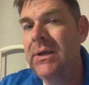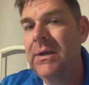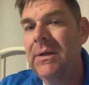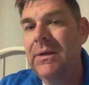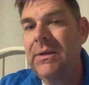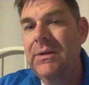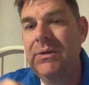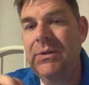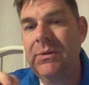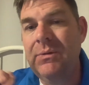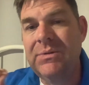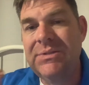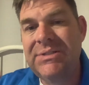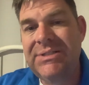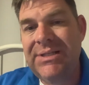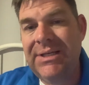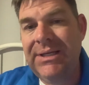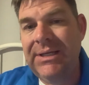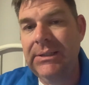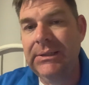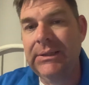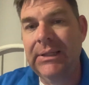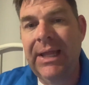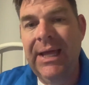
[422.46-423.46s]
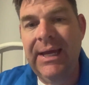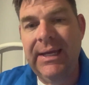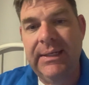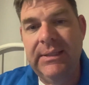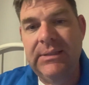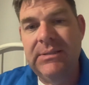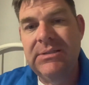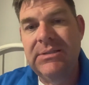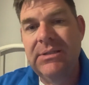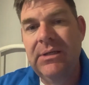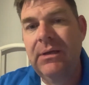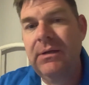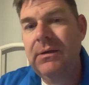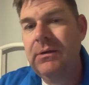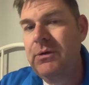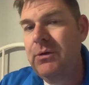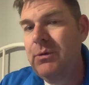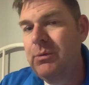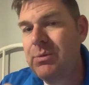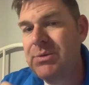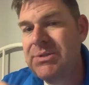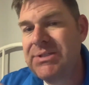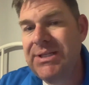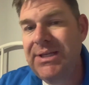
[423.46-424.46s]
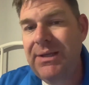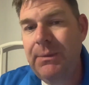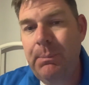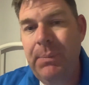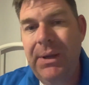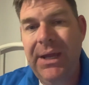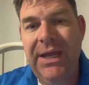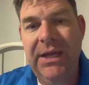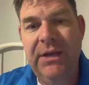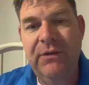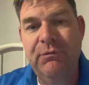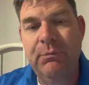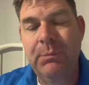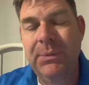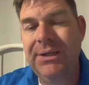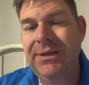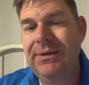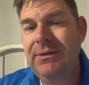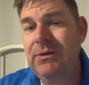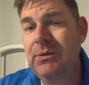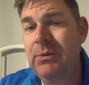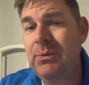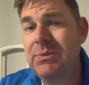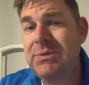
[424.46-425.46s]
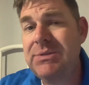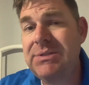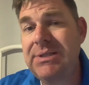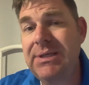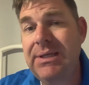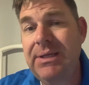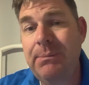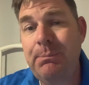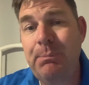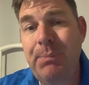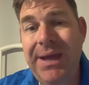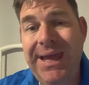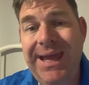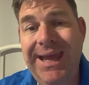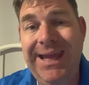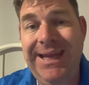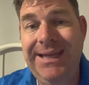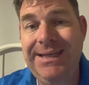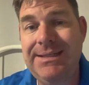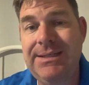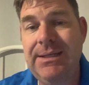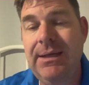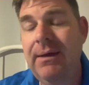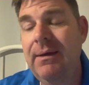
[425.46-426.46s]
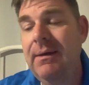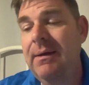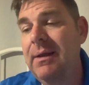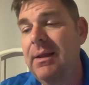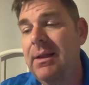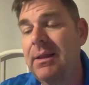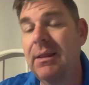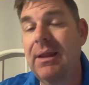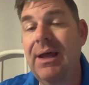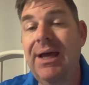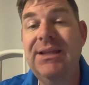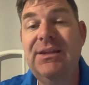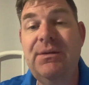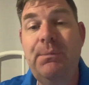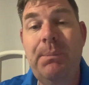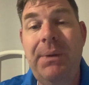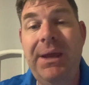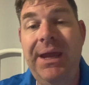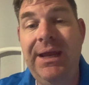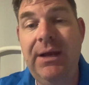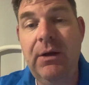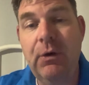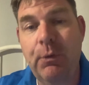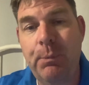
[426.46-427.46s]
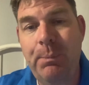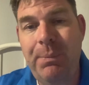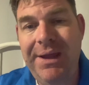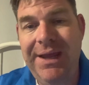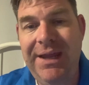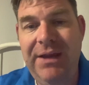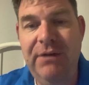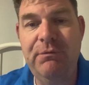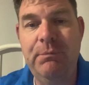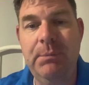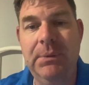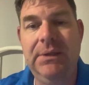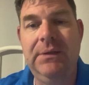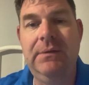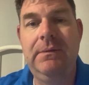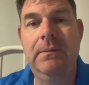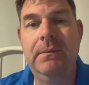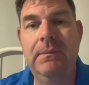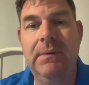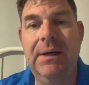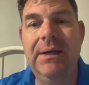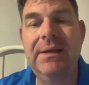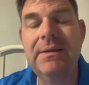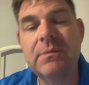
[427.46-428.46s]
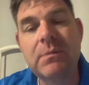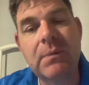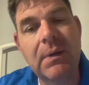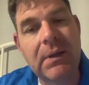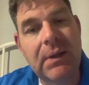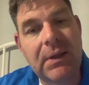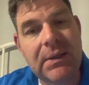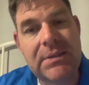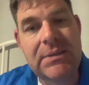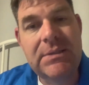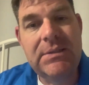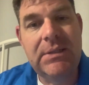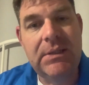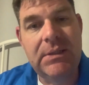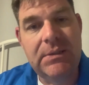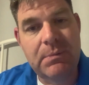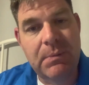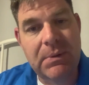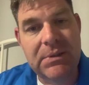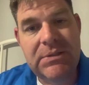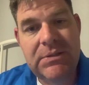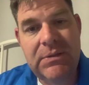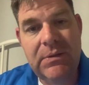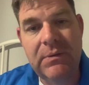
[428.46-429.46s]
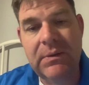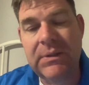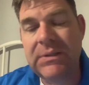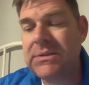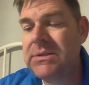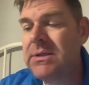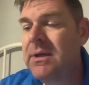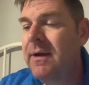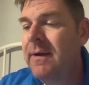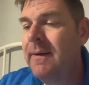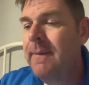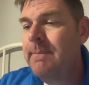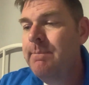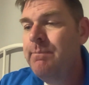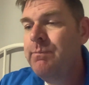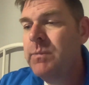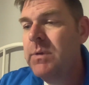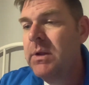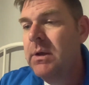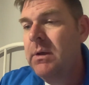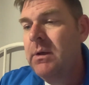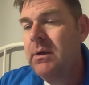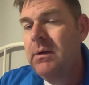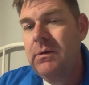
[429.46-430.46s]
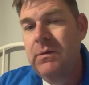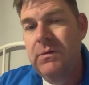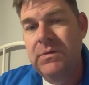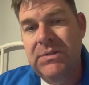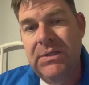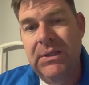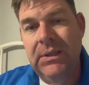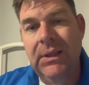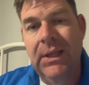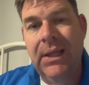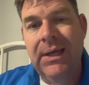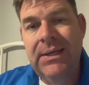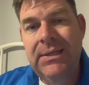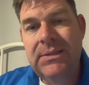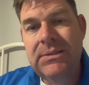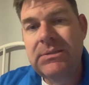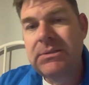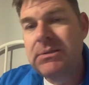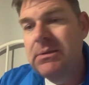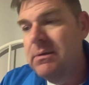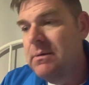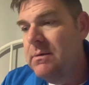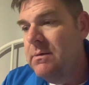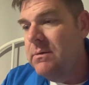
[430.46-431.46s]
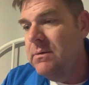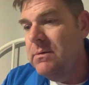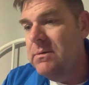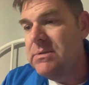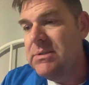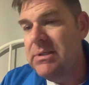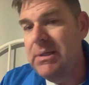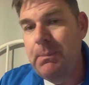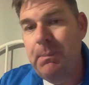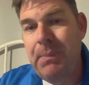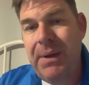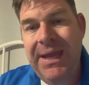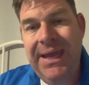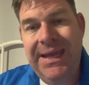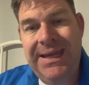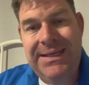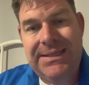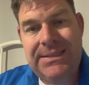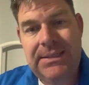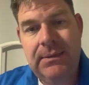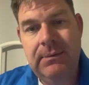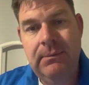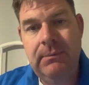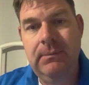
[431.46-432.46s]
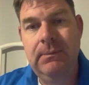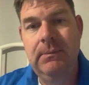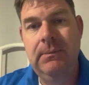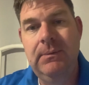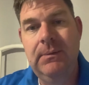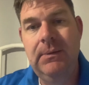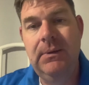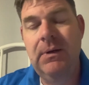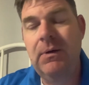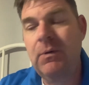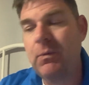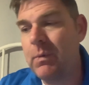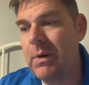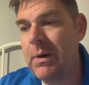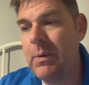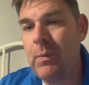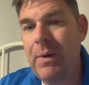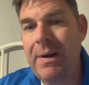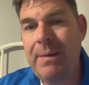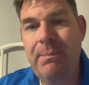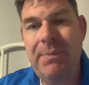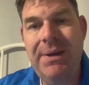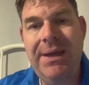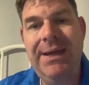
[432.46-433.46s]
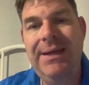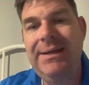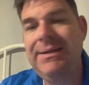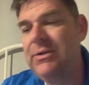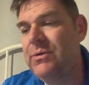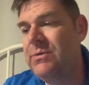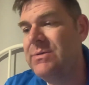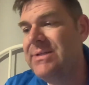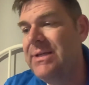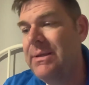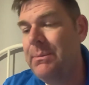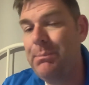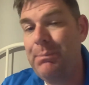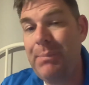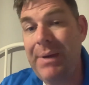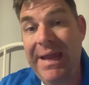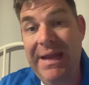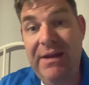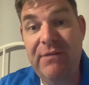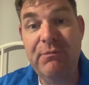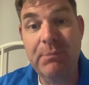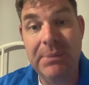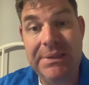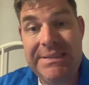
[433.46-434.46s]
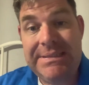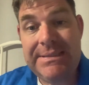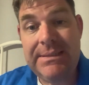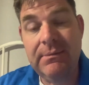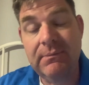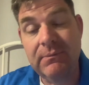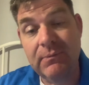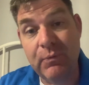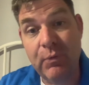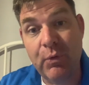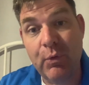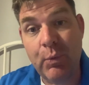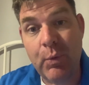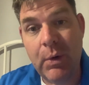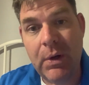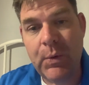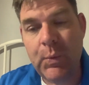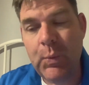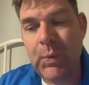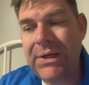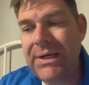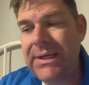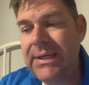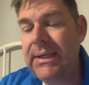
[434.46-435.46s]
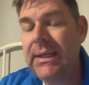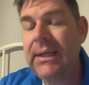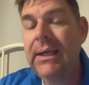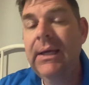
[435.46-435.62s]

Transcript: you see lights, you see pavement, you see paint. Lights, paint, or pavement, right? That's what I like to teach my students. You see lights, you see paint, runway paint, you see pavement of the runway,